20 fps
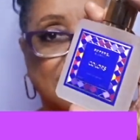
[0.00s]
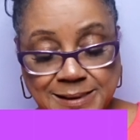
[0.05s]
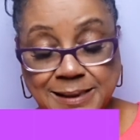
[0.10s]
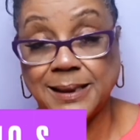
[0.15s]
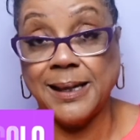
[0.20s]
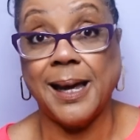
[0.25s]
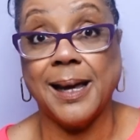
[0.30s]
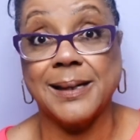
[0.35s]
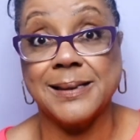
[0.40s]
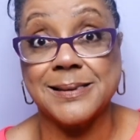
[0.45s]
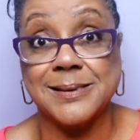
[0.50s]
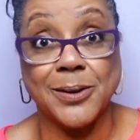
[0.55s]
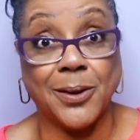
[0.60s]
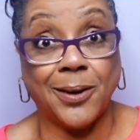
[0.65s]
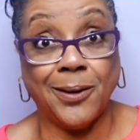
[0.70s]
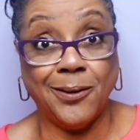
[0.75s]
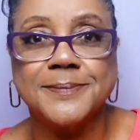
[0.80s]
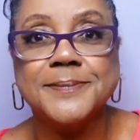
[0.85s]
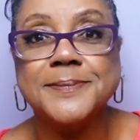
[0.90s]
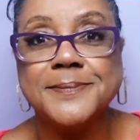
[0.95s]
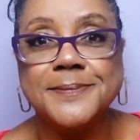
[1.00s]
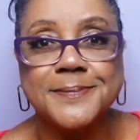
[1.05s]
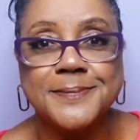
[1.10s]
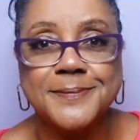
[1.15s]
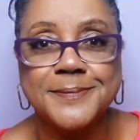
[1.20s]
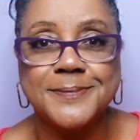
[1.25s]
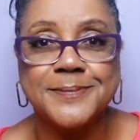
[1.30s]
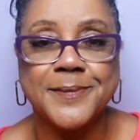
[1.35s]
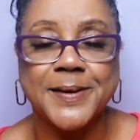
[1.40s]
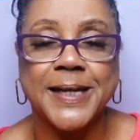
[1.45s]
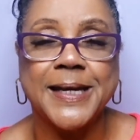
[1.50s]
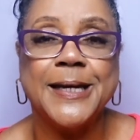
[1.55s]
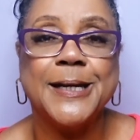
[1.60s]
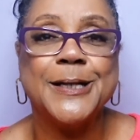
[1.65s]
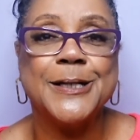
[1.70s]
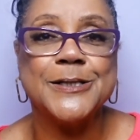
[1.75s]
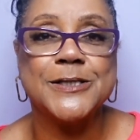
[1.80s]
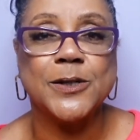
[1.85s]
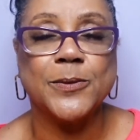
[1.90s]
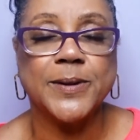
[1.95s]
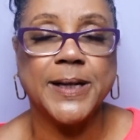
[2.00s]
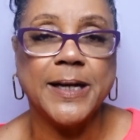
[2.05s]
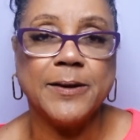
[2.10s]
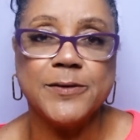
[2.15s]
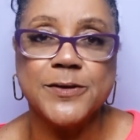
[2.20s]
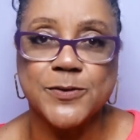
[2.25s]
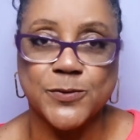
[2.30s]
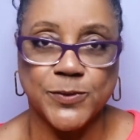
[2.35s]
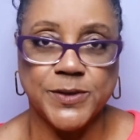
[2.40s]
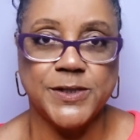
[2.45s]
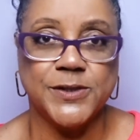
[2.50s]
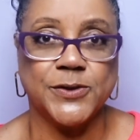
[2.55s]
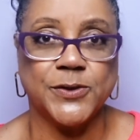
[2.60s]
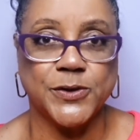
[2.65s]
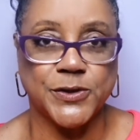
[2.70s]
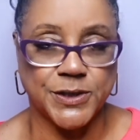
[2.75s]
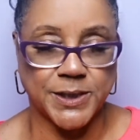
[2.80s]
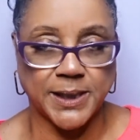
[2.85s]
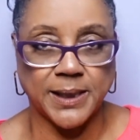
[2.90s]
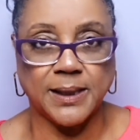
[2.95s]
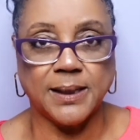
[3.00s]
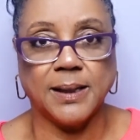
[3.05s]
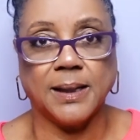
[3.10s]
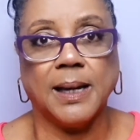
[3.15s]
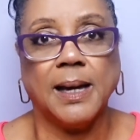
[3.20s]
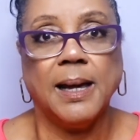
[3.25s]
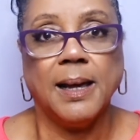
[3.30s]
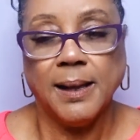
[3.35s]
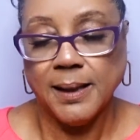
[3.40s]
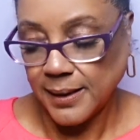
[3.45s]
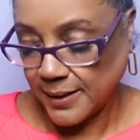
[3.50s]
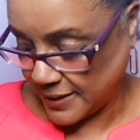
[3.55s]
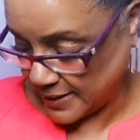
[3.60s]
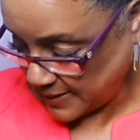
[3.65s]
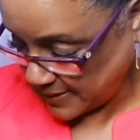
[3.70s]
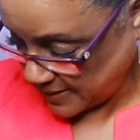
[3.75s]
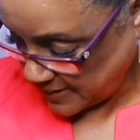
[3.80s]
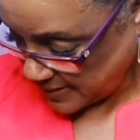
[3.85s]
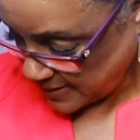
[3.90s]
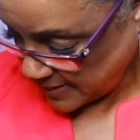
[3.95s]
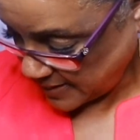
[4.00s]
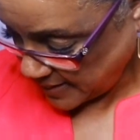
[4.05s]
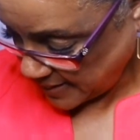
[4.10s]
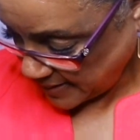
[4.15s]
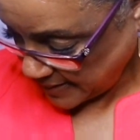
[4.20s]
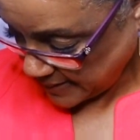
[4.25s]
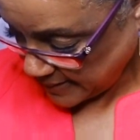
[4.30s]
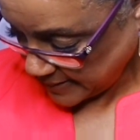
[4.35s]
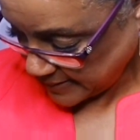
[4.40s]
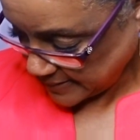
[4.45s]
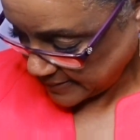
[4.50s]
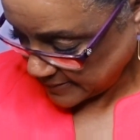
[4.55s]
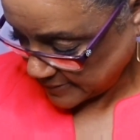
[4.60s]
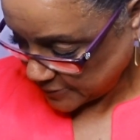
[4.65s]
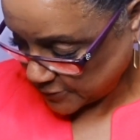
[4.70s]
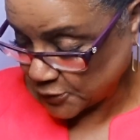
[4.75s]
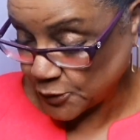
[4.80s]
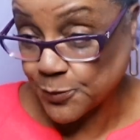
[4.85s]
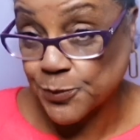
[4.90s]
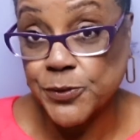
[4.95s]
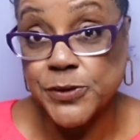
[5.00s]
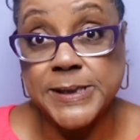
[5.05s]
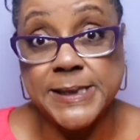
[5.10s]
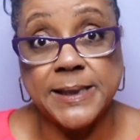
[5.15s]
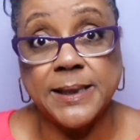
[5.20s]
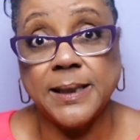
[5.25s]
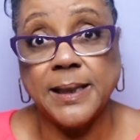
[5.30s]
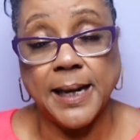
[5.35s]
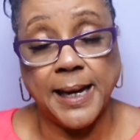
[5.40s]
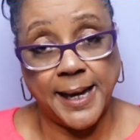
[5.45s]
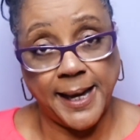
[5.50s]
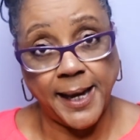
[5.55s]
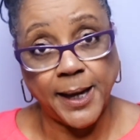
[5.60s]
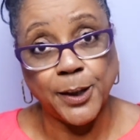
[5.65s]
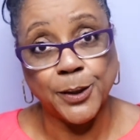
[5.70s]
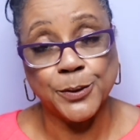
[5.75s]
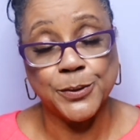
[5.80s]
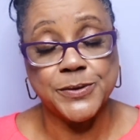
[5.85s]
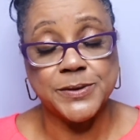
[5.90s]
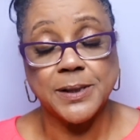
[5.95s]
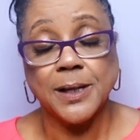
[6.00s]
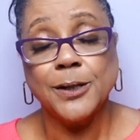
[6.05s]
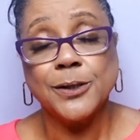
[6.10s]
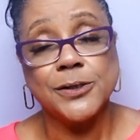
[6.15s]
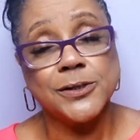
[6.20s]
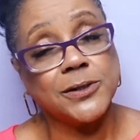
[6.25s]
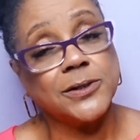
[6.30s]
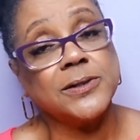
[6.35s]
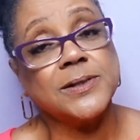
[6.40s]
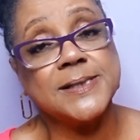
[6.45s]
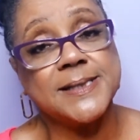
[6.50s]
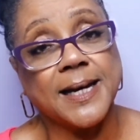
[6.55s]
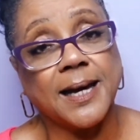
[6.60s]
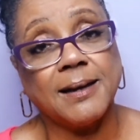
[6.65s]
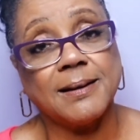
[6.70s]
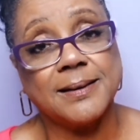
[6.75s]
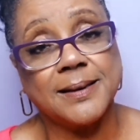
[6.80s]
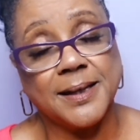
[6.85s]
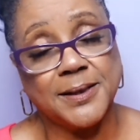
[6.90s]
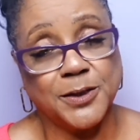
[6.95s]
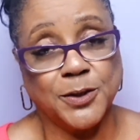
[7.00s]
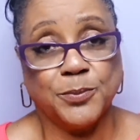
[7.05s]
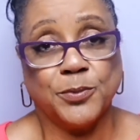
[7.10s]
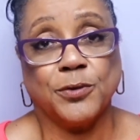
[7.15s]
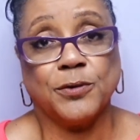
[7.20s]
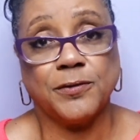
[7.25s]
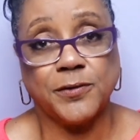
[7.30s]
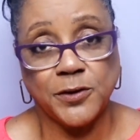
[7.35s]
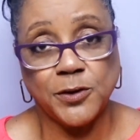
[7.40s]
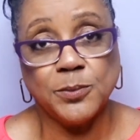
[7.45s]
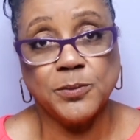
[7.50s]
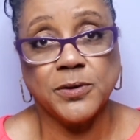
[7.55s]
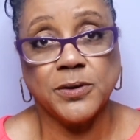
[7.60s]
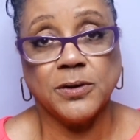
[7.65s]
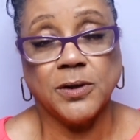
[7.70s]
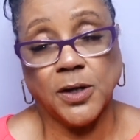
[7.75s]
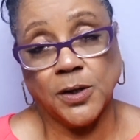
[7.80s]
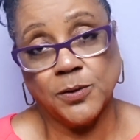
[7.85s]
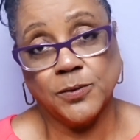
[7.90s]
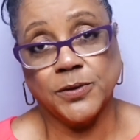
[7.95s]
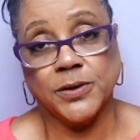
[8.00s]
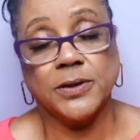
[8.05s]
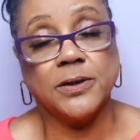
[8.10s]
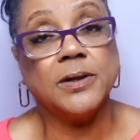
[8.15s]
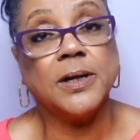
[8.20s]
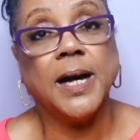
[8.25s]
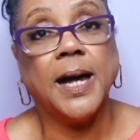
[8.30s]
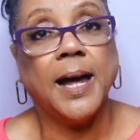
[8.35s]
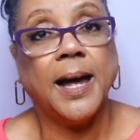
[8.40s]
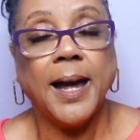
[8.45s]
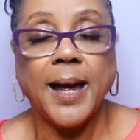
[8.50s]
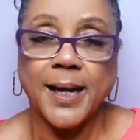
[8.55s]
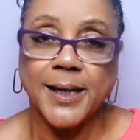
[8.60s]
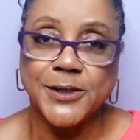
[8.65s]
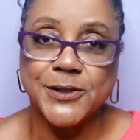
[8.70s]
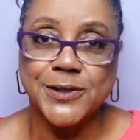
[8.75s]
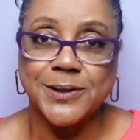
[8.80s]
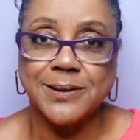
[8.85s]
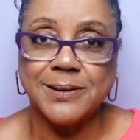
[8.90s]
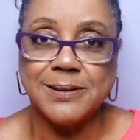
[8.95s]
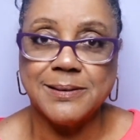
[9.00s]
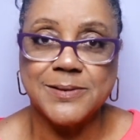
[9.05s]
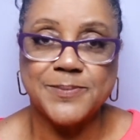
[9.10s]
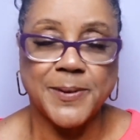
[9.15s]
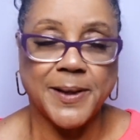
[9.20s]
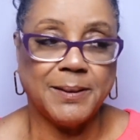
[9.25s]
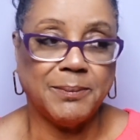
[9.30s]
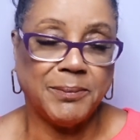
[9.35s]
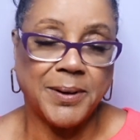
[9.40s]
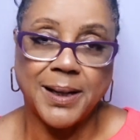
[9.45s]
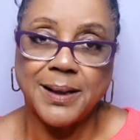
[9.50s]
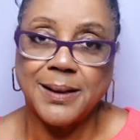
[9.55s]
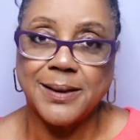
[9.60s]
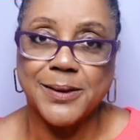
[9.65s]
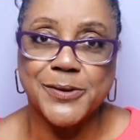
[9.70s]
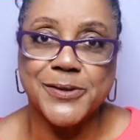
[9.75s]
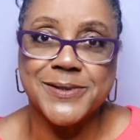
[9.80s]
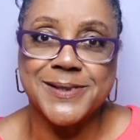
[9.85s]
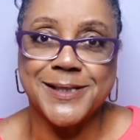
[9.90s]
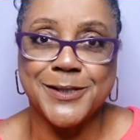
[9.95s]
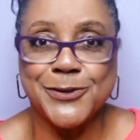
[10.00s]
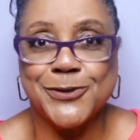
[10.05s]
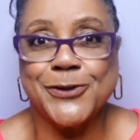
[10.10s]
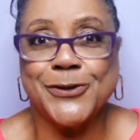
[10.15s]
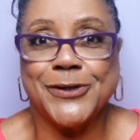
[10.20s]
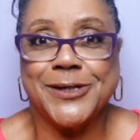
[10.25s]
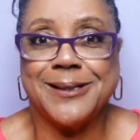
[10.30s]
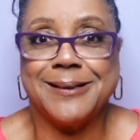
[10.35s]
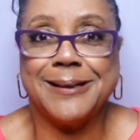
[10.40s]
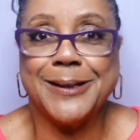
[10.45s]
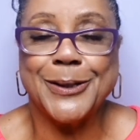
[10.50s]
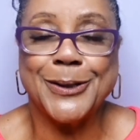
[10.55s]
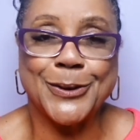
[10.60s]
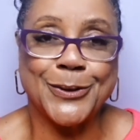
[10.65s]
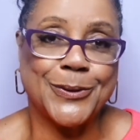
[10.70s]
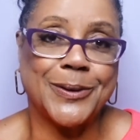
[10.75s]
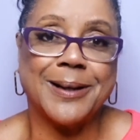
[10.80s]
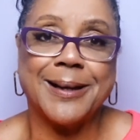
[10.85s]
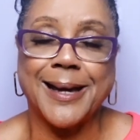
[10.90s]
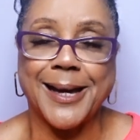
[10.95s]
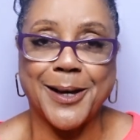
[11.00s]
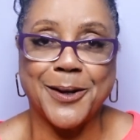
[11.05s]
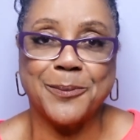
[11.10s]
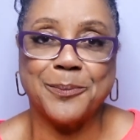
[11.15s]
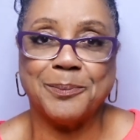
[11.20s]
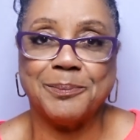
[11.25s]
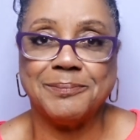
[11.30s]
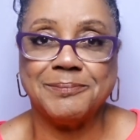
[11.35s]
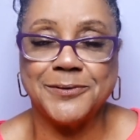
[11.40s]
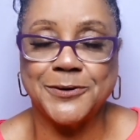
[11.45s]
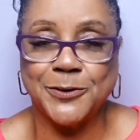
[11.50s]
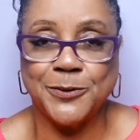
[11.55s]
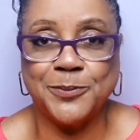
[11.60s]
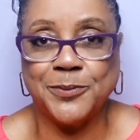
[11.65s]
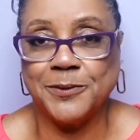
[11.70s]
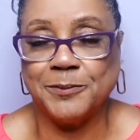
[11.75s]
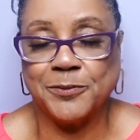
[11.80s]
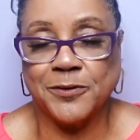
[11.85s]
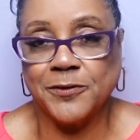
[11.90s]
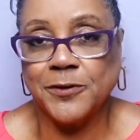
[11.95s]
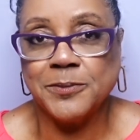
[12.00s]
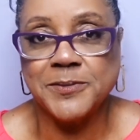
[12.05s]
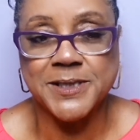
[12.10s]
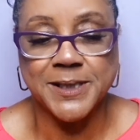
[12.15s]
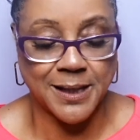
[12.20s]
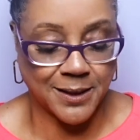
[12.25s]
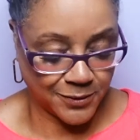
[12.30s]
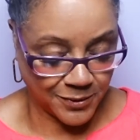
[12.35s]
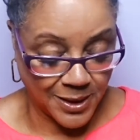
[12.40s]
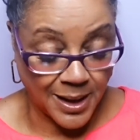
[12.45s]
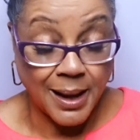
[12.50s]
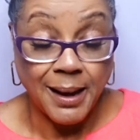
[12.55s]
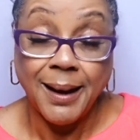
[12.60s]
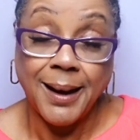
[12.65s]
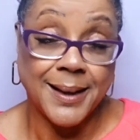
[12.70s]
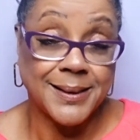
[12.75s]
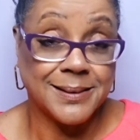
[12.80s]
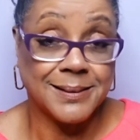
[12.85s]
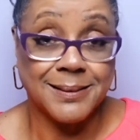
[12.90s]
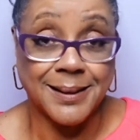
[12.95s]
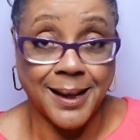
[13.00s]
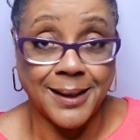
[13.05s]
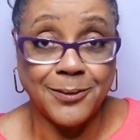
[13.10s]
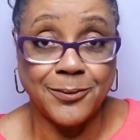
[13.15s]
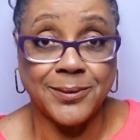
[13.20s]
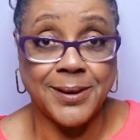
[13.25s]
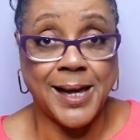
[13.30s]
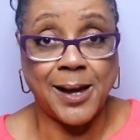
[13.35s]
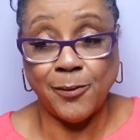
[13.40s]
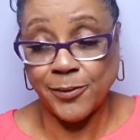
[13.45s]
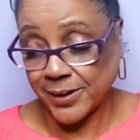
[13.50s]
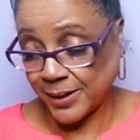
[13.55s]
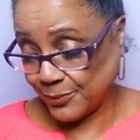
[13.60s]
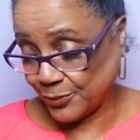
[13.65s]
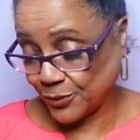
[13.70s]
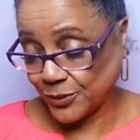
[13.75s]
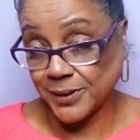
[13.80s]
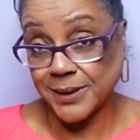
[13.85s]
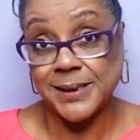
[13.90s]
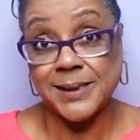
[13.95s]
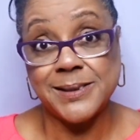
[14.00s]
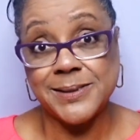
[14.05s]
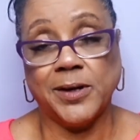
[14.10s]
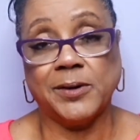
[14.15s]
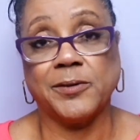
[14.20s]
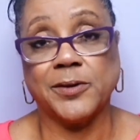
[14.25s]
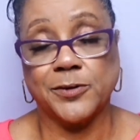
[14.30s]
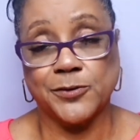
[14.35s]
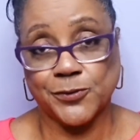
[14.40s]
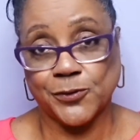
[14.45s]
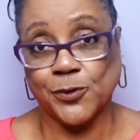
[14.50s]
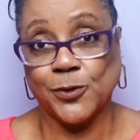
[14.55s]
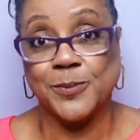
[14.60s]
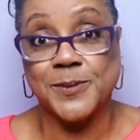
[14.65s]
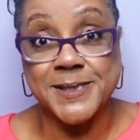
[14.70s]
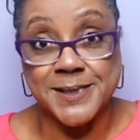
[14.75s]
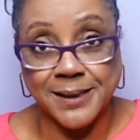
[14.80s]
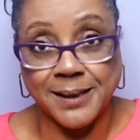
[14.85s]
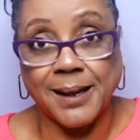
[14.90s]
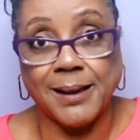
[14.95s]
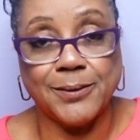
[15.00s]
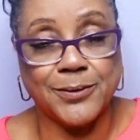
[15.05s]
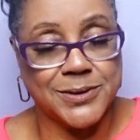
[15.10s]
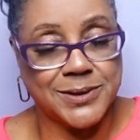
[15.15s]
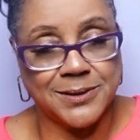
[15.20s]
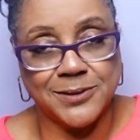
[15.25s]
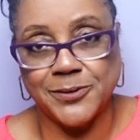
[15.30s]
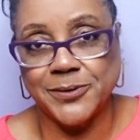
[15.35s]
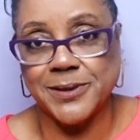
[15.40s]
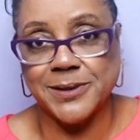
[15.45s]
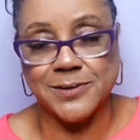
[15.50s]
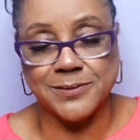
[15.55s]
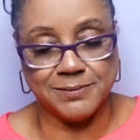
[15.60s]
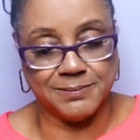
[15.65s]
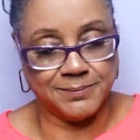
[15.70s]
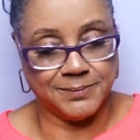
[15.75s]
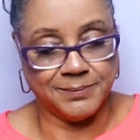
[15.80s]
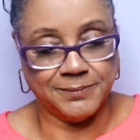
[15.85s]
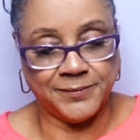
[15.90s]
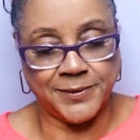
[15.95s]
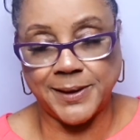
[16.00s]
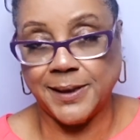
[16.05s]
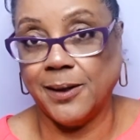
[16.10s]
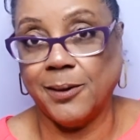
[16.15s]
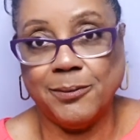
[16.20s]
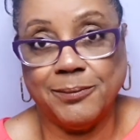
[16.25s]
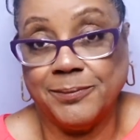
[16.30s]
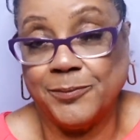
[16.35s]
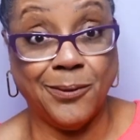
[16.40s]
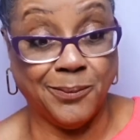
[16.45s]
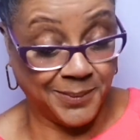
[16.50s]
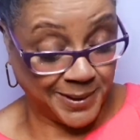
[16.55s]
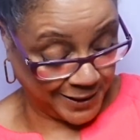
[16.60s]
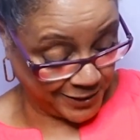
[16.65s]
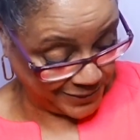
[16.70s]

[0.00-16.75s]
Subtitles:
is a yes. Oh. So when I was researching the Superz house, turns out that the perfumer owner actually spent many years in Turkey learning how to put perfumes together. I did not know that when I pulled these fragrance groups together to do this video. Oh my